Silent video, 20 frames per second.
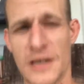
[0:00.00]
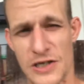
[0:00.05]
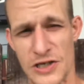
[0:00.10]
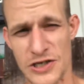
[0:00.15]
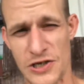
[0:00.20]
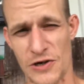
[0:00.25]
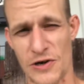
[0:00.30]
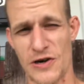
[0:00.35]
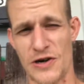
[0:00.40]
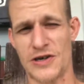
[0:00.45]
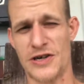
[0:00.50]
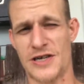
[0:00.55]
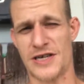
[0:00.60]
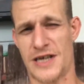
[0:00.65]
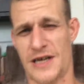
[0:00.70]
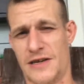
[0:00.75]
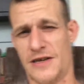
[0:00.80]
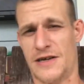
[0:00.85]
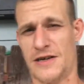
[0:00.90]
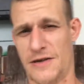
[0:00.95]
Sorry, just
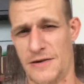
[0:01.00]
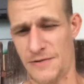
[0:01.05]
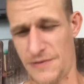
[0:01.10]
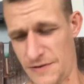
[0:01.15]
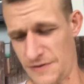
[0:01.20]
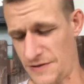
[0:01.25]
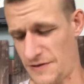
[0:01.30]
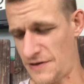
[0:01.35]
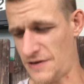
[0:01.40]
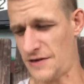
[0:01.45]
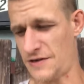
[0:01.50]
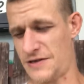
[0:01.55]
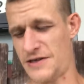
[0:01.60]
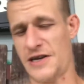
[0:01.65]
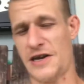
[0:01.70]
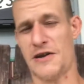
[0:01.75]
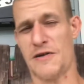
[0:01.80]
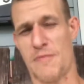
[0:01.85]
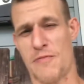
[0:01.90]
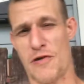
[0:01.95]
had to get uh,
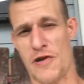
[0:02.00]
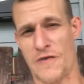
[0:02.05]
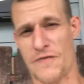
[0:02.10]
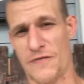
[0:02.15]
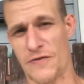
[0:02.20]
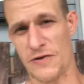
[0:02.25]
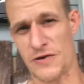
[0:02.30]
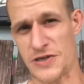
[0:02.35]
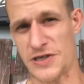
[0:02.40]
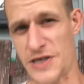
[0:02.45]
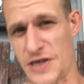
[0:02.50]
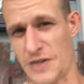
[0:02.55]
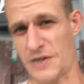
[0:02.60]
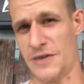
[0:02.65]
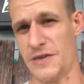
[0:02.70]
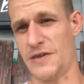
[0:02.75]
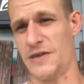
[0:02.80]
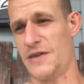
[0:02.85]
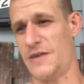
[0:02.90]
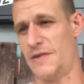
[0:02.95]
take a break for a
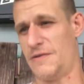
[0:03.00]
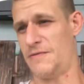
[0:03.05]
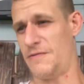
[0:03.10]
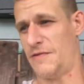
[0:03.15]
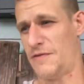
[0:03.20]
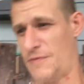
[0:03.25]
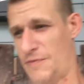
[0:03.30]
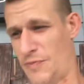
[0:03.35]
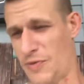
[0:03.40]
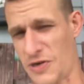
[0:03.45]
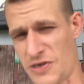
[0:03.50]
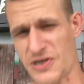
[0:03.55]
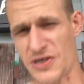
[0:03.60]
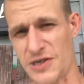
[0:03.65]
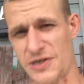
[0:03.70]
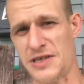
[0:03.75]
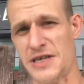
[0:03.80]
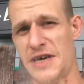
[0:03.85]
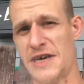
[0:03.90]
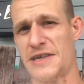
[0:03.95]
second to get a bunch
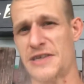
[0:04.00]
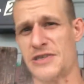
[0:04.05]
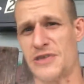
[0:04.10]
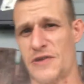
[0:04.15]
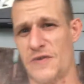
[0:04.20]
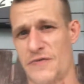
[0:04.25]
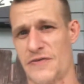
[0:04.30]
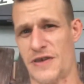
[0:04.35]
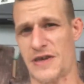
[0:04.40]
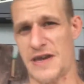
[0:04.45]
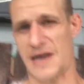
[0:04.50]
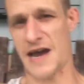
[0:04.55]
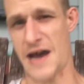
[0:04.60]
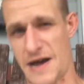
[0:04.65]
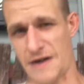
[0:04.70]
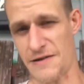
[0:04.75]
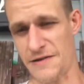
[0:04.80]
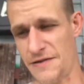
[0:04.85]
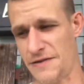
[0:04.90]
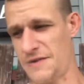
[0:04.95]
of ticks off the
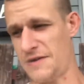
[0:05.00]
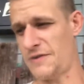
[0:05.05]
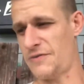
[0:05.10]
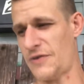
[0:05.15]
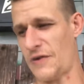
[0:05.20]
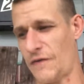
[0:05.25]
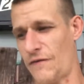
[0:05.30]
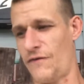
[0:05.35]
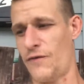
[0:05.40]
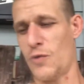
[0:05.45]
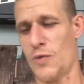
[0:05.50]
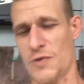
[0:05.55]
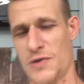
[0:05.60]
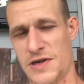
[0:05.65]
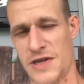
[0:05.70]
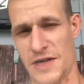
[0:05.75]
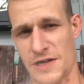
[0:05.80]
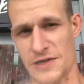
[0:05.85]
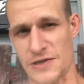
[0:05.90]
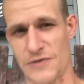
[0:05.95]
cat. It had like four
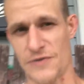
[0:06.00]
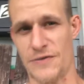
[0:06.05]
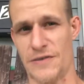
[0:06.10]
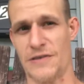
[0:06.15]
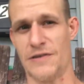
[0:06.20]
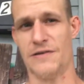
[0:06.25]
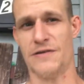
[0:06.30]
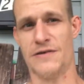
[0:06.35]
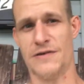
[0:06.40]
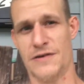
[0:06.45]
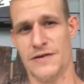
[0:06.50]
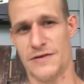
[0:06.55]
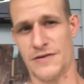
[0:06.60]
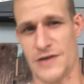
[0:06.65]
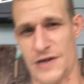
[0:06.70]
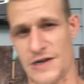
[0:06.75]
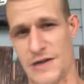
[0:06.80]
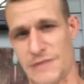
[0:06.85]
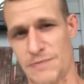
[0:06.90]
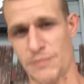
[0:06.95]
ticks on it.
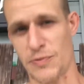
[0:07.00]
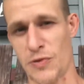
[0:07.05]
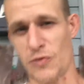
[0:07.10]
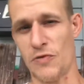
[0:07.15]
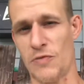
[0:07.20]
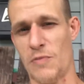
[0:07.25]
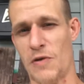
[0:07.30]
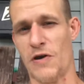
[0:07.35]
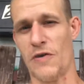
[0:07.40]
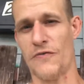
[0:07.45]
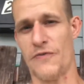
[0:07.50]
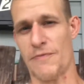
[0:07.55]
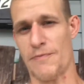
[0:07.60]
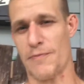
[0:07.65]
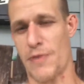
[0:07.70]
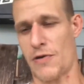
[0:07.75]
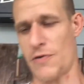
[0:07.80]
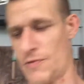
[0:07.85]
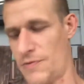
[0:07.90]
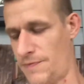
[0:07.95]
So I had to pull them off and
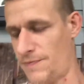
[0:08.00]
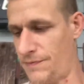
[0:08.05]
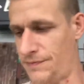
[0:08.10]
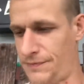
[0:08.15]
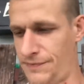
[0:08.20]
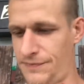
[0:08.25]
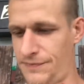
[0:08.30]
burn them.